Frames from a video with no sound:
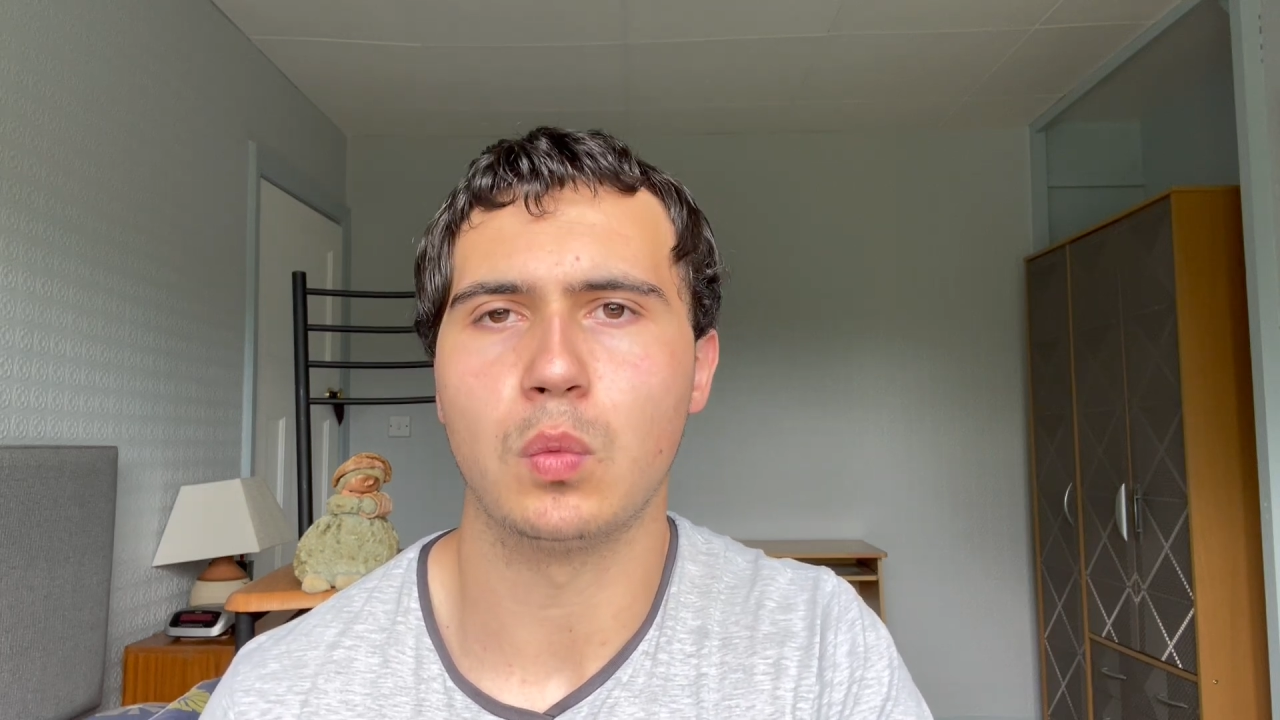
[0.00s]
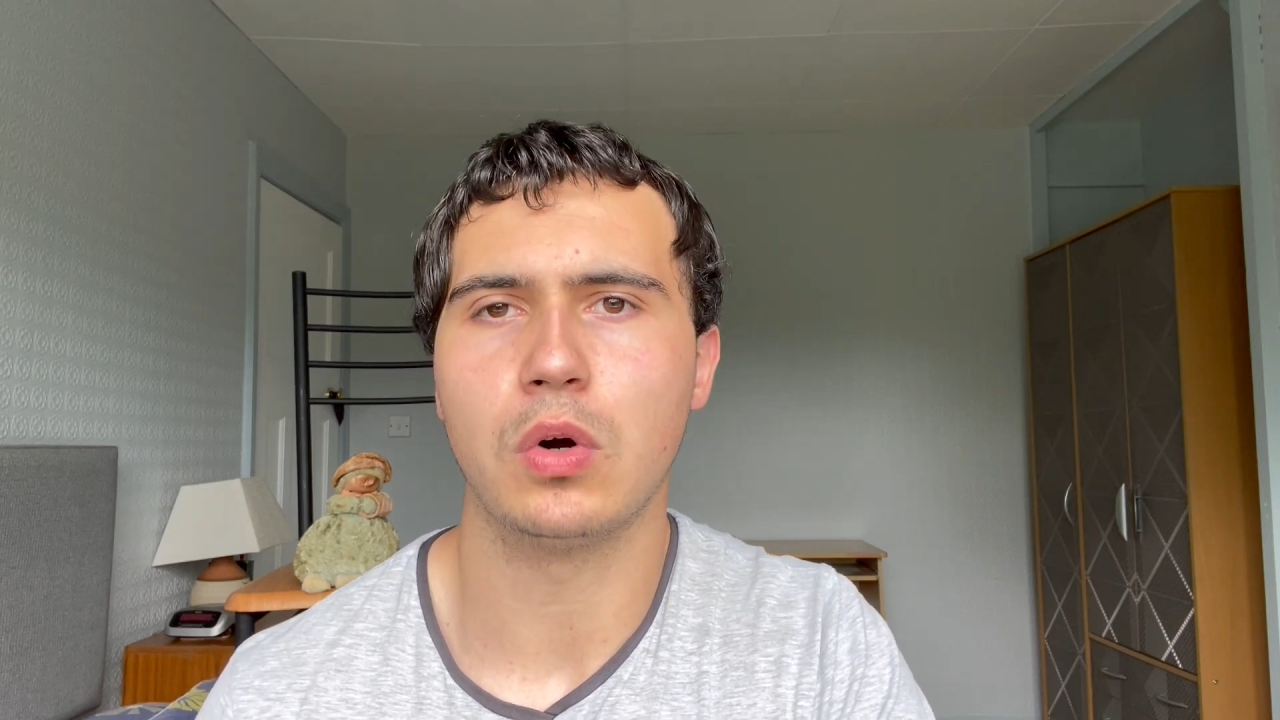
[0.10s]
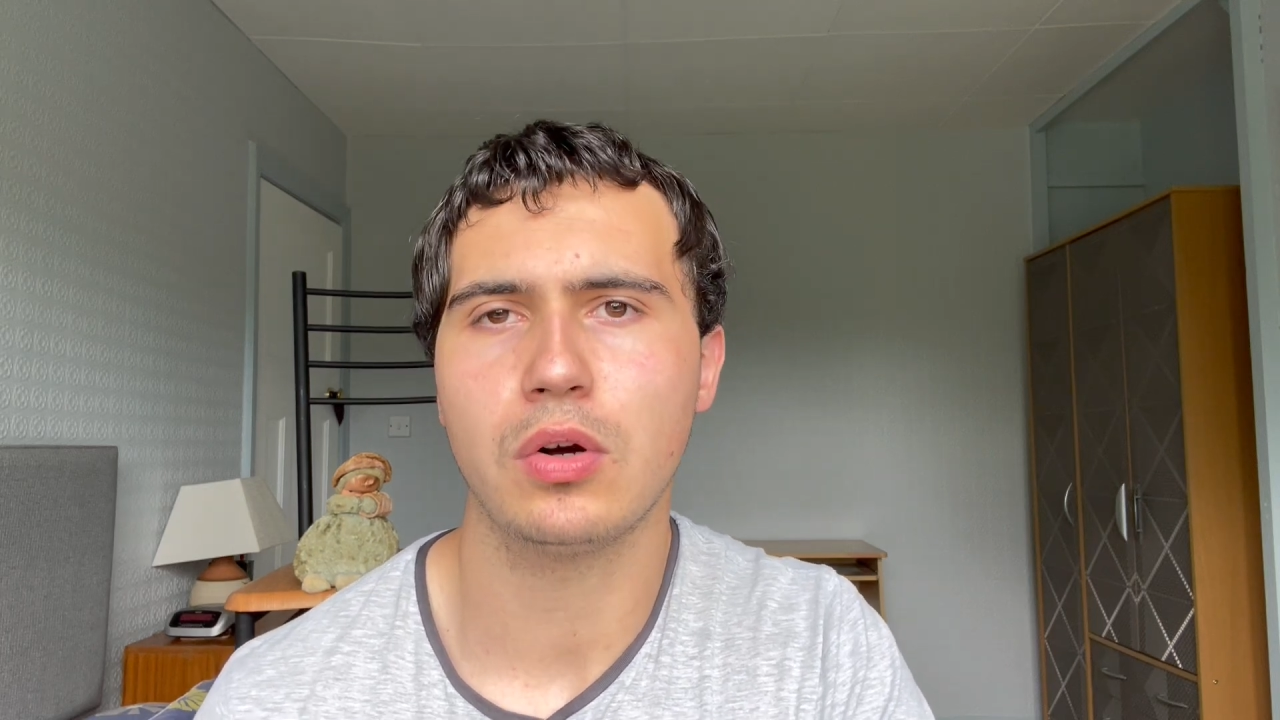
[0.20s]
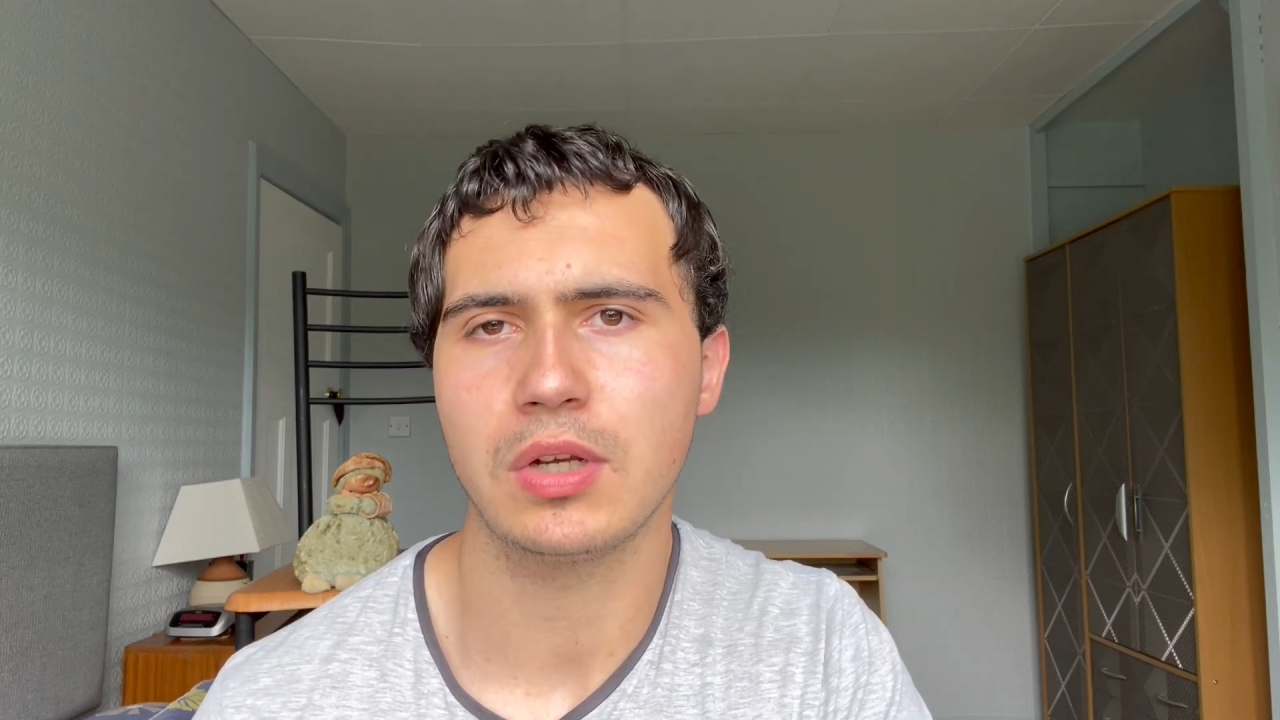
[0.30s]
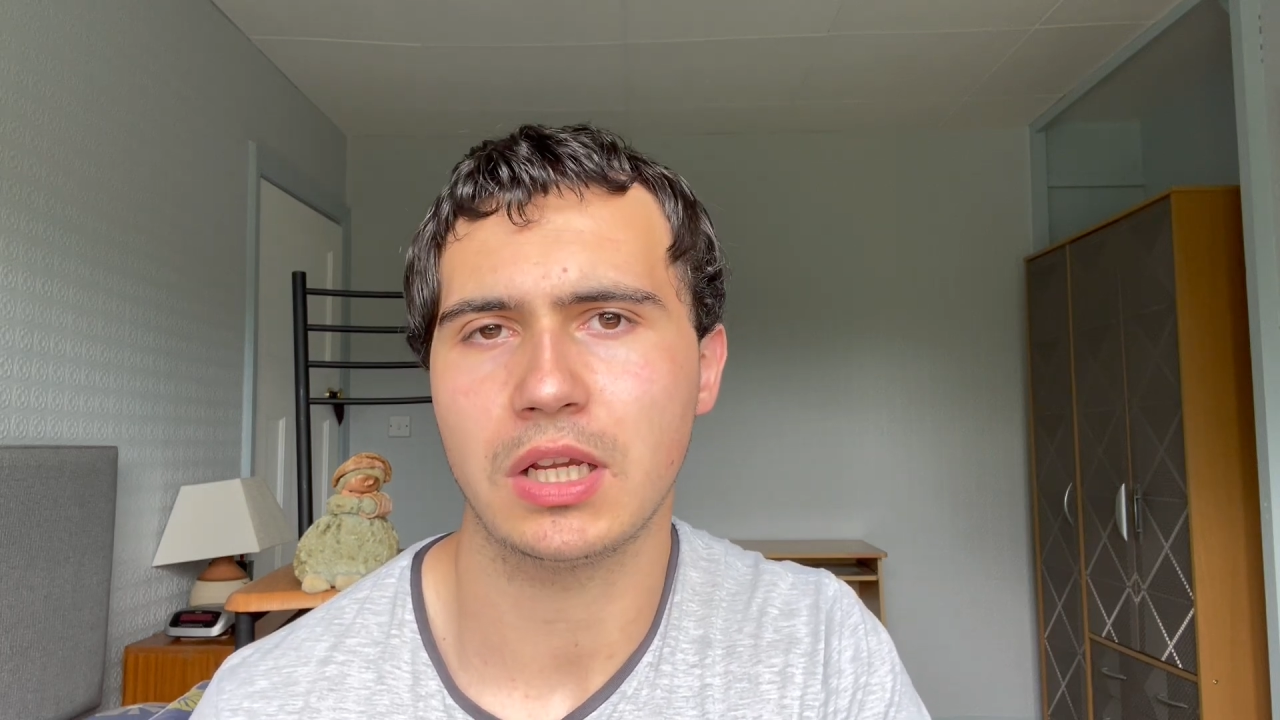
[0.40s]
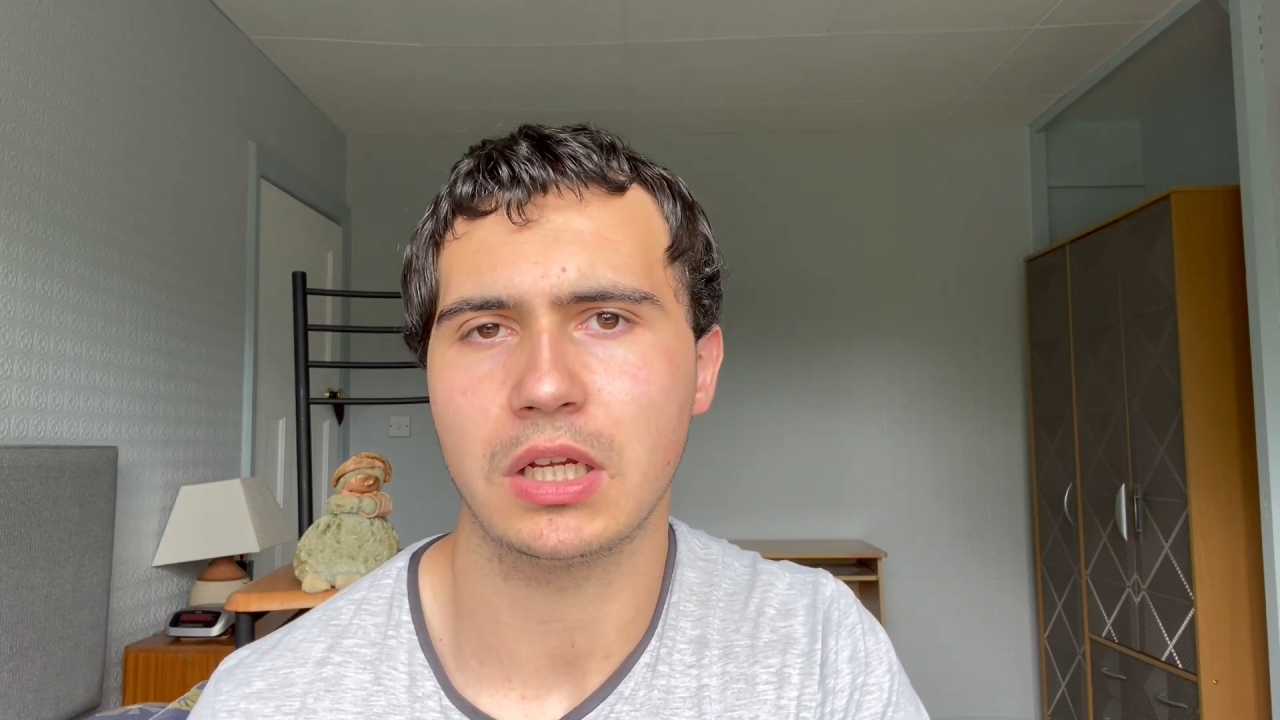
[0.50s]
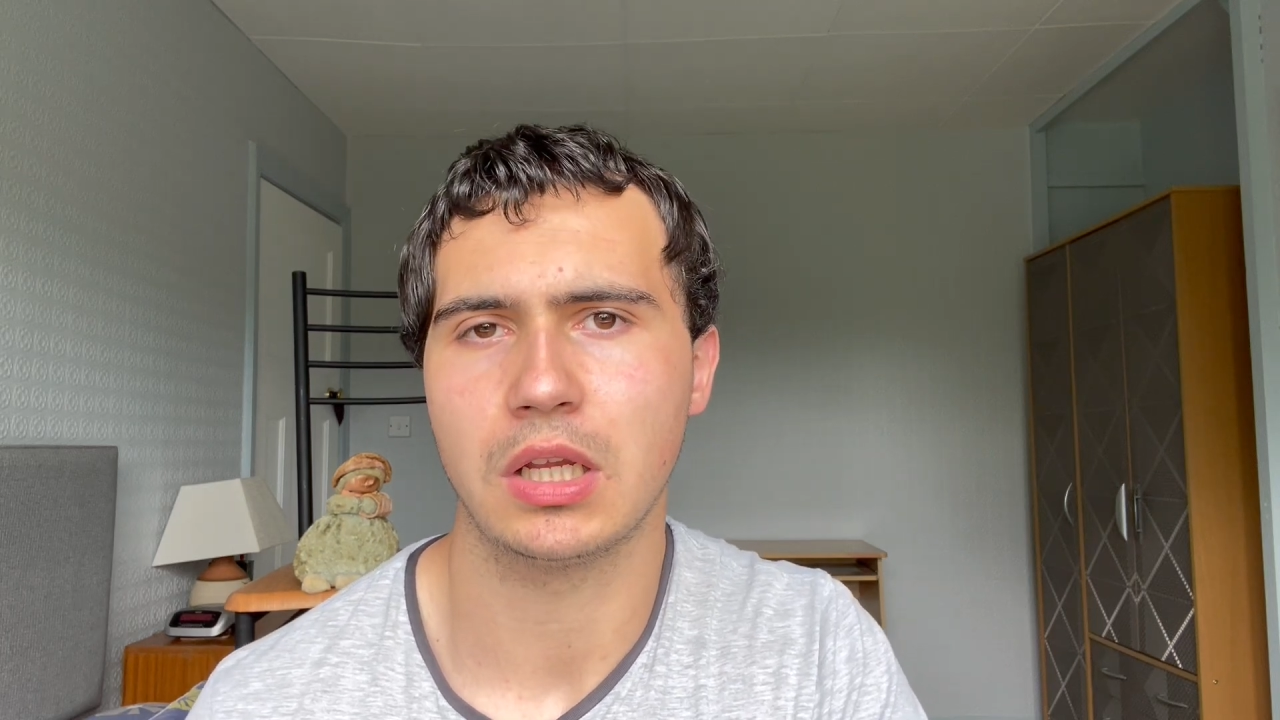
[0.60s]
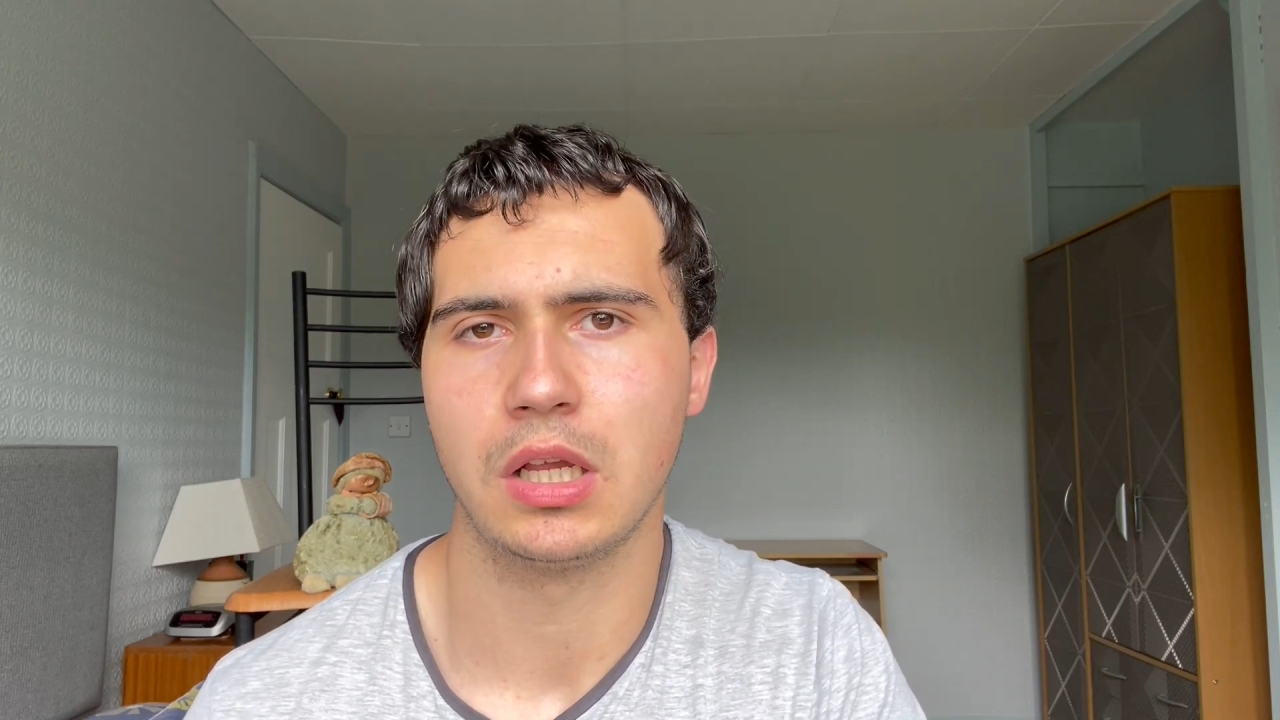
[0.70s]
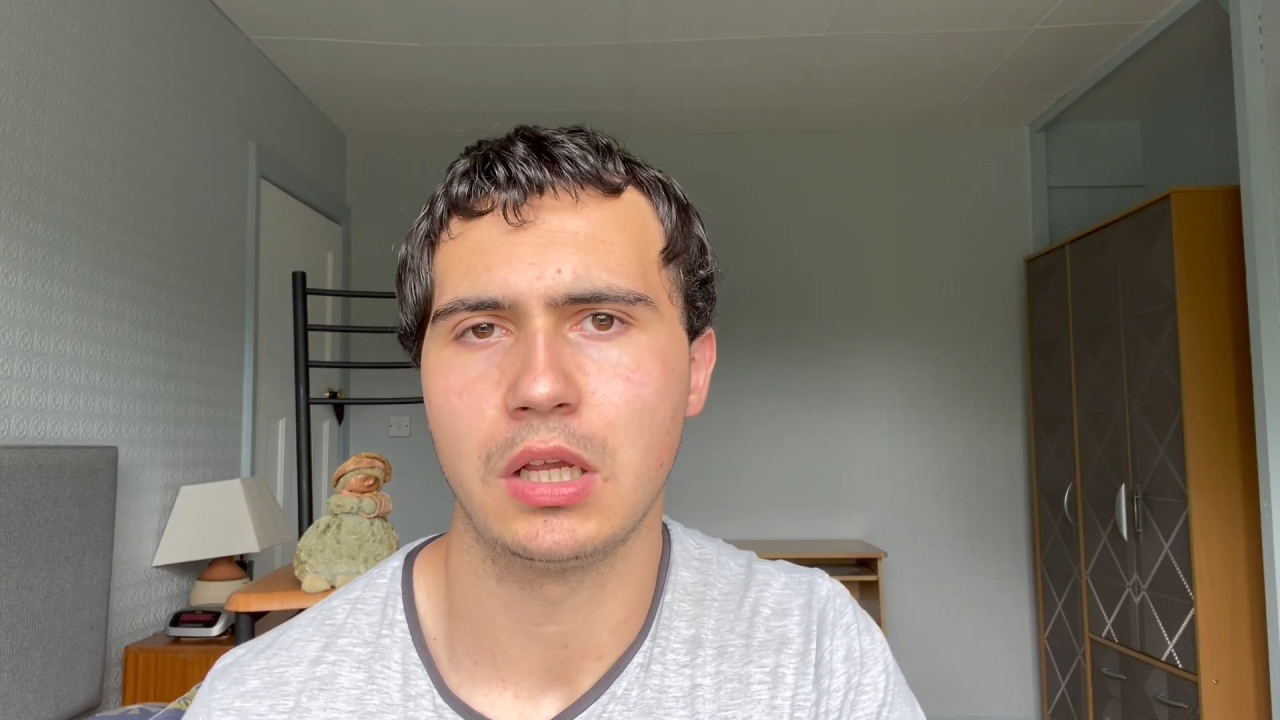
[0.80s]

warning.